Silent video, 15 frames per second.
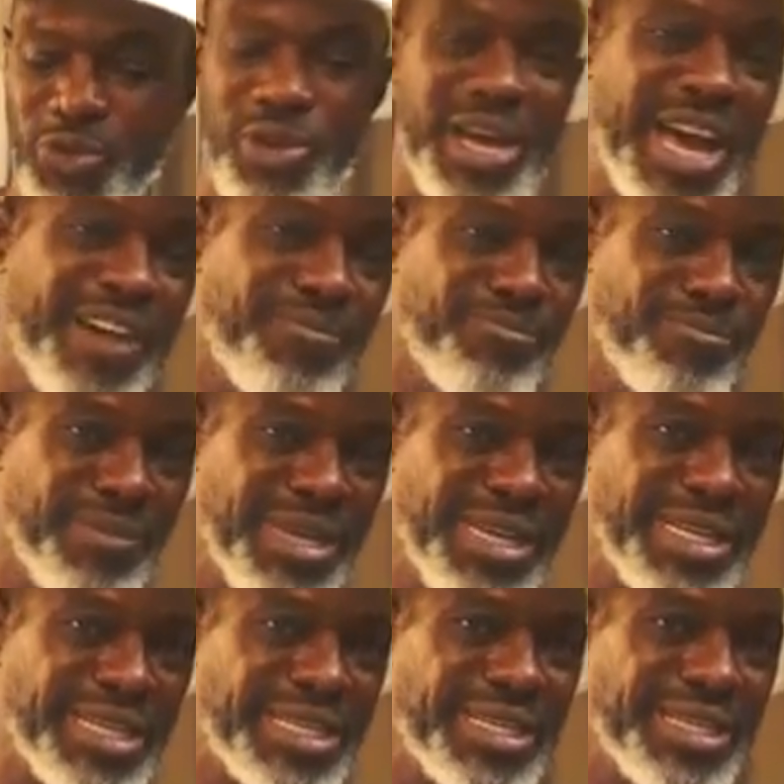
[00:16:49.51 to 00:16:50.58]
you have
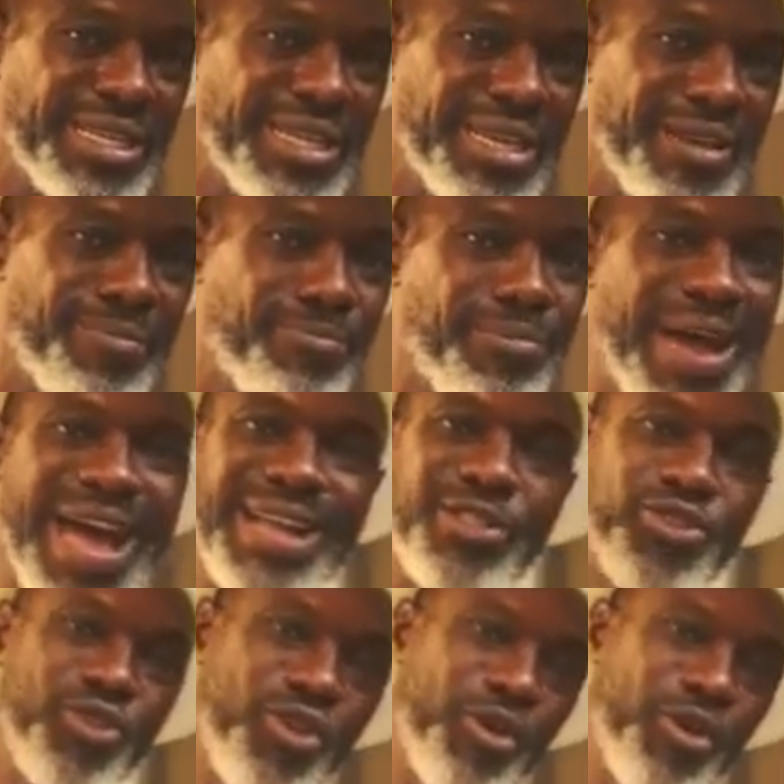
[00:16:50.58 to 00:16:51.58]
meat backed